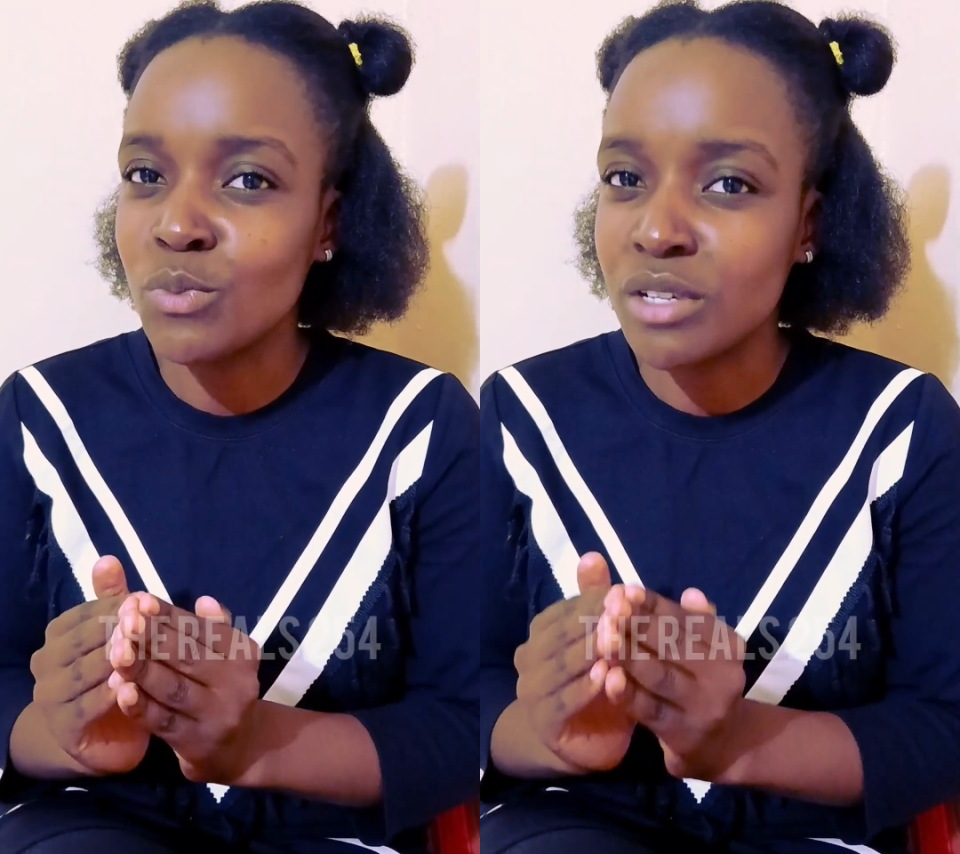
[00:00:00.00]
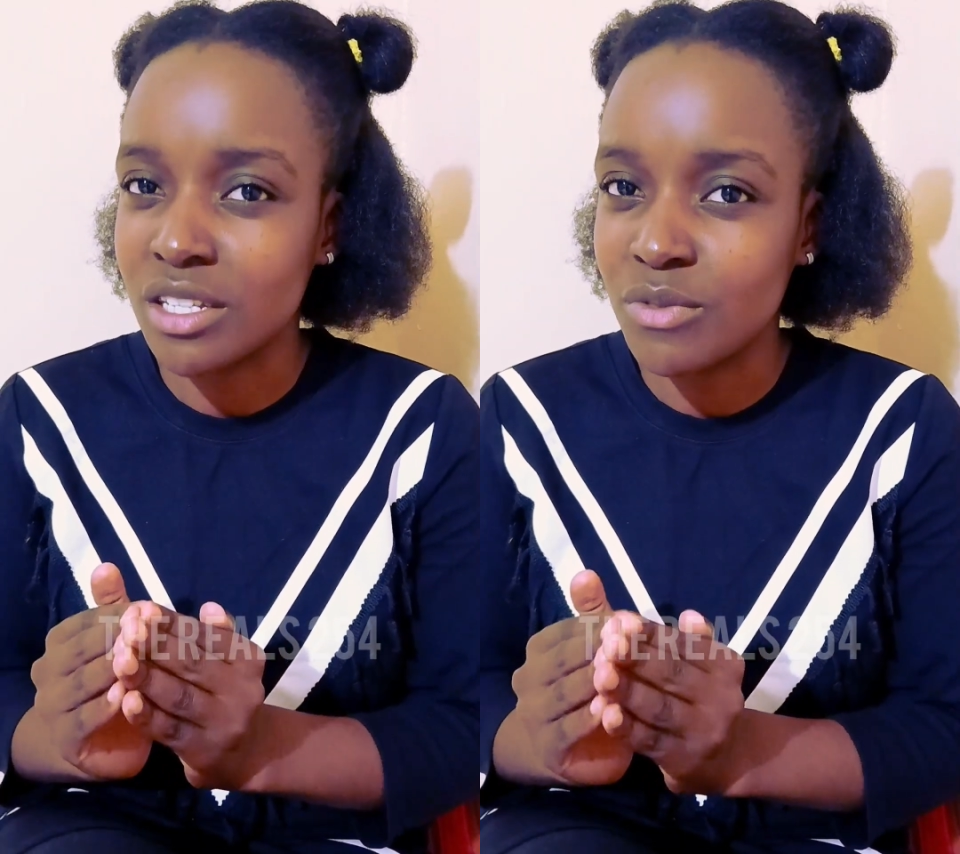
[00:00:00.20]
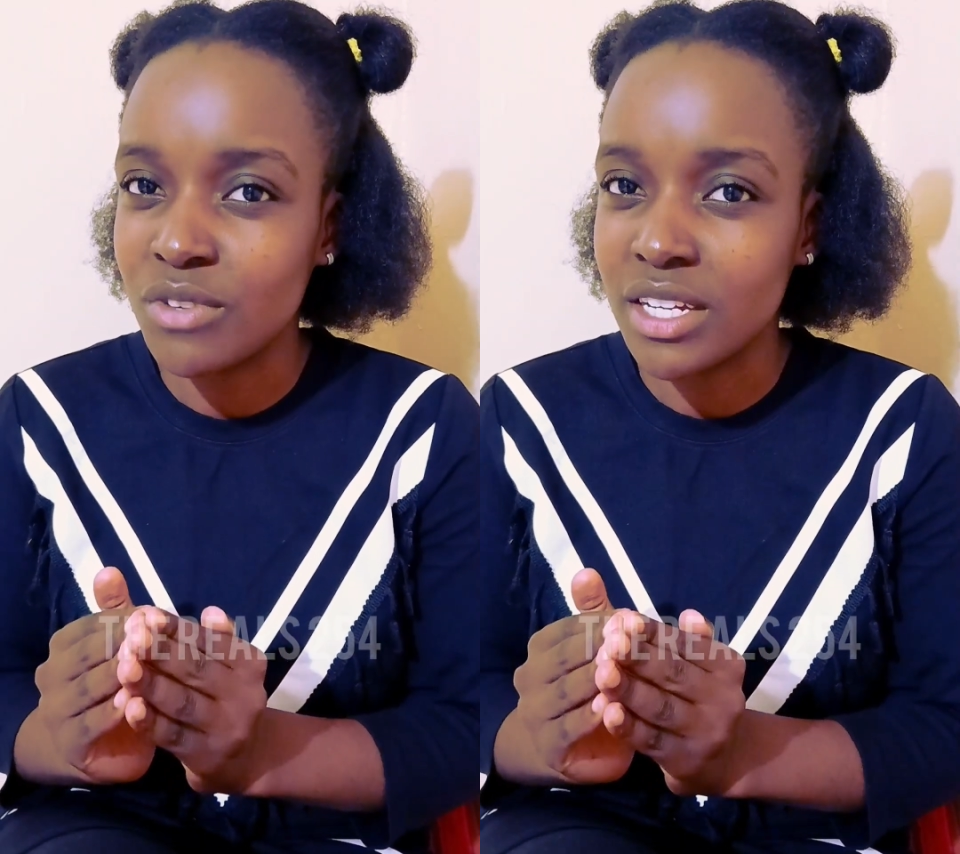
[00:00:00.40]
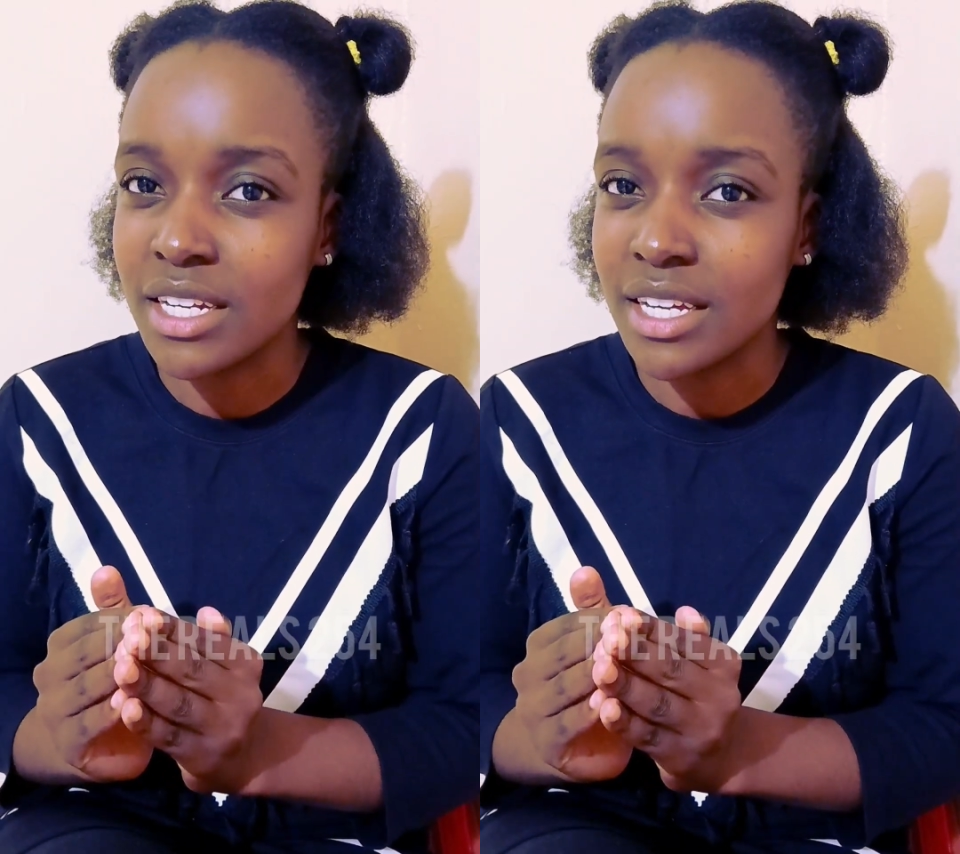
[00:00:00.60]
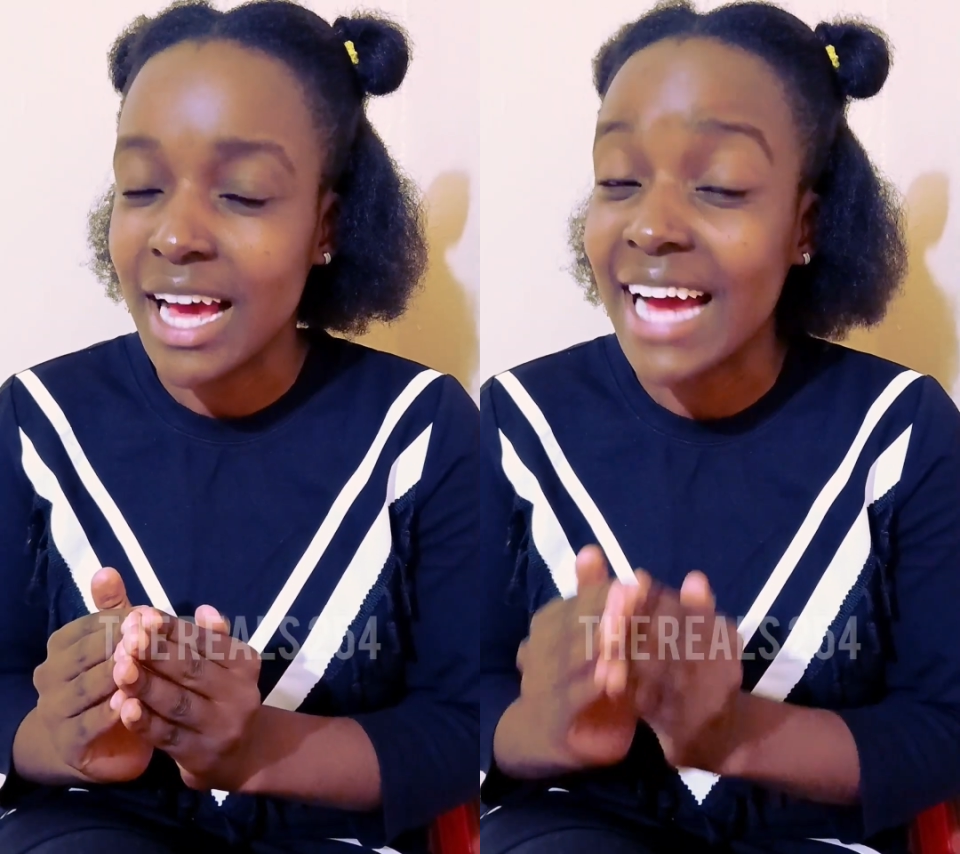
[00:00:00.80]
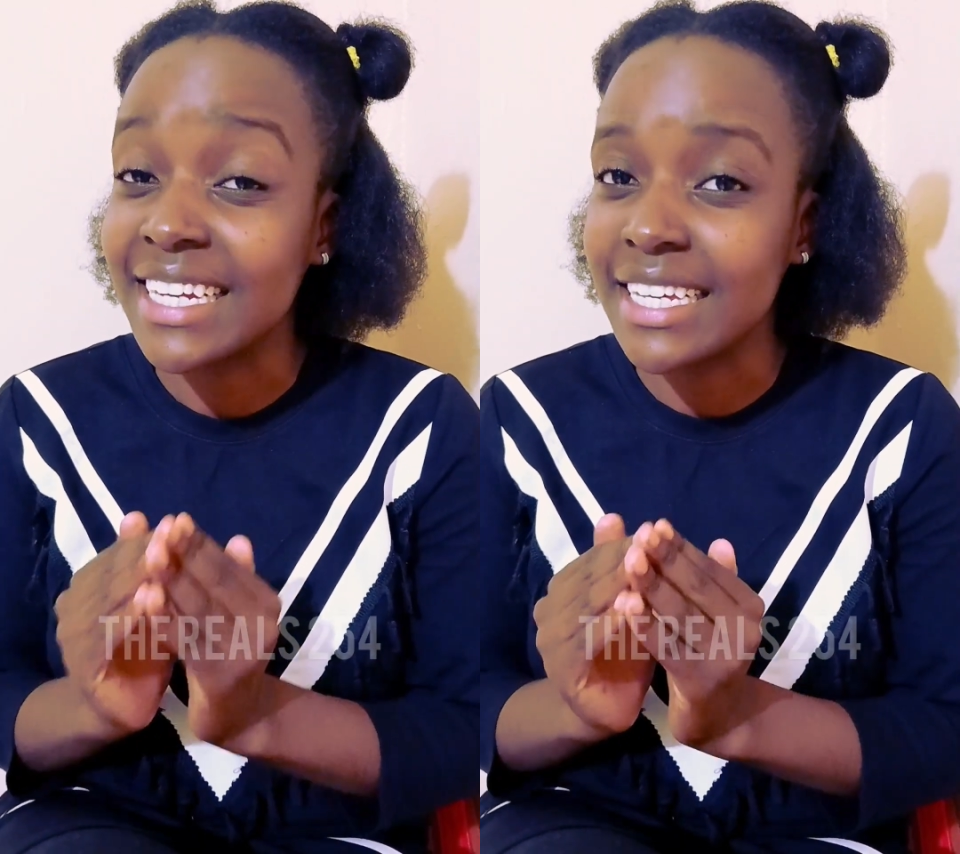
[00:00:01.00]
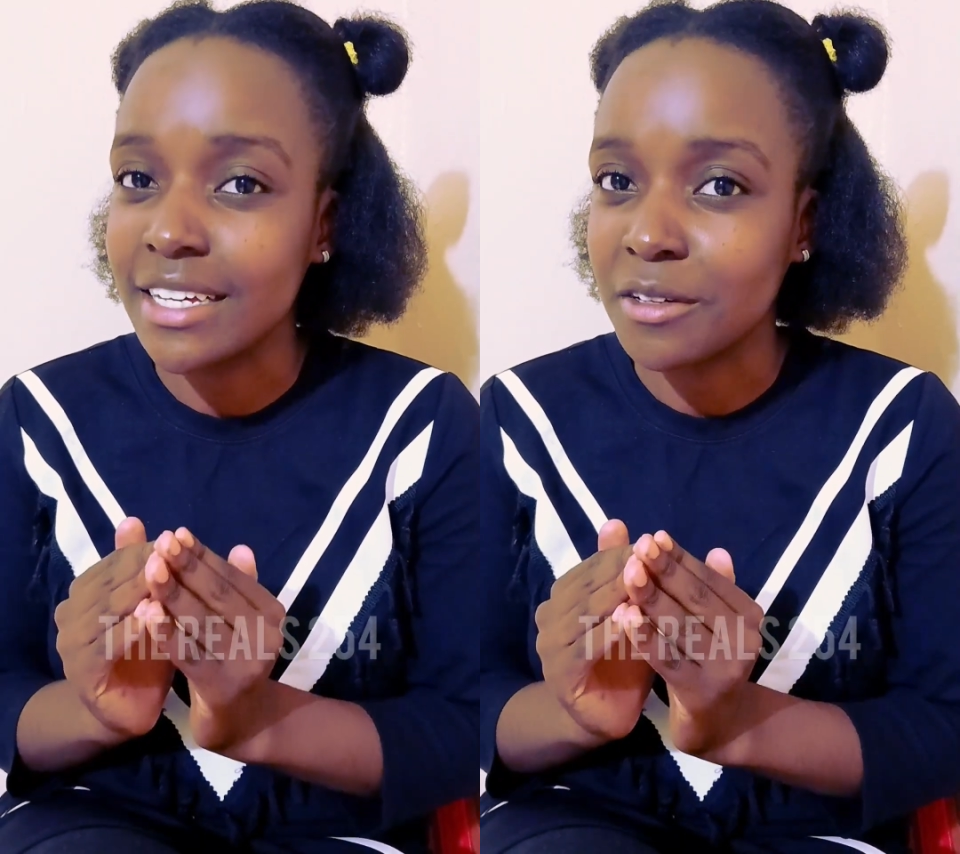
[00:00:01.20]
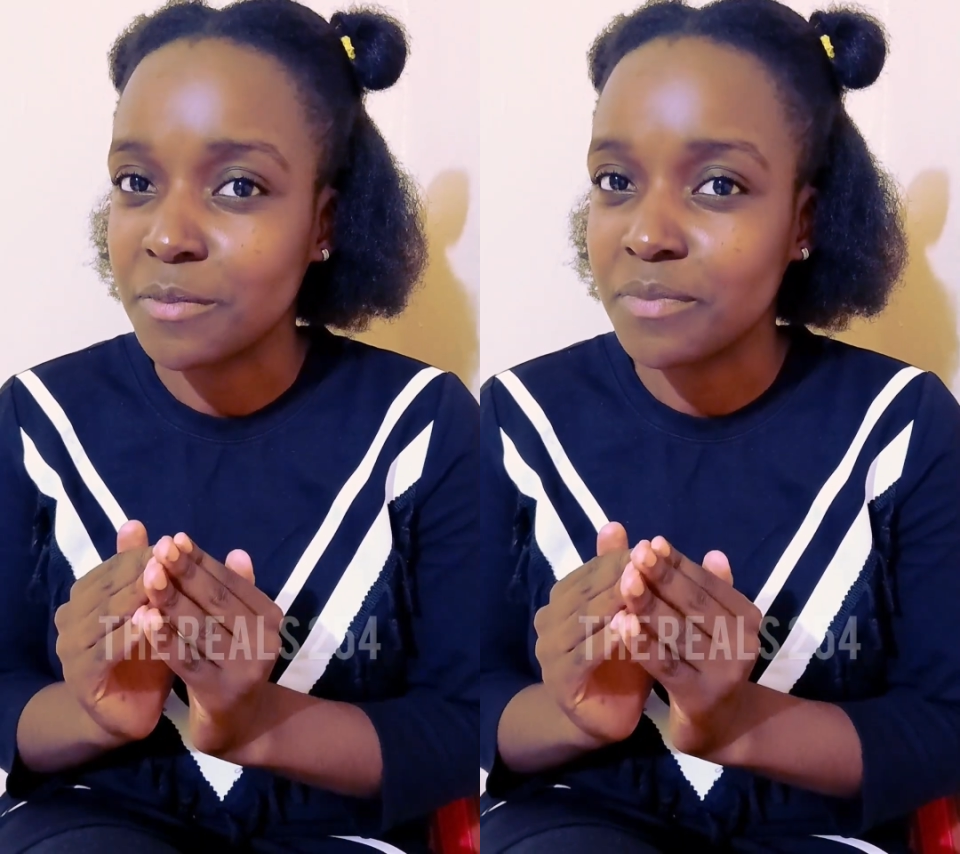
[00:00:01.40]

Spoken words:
breastfeed a day?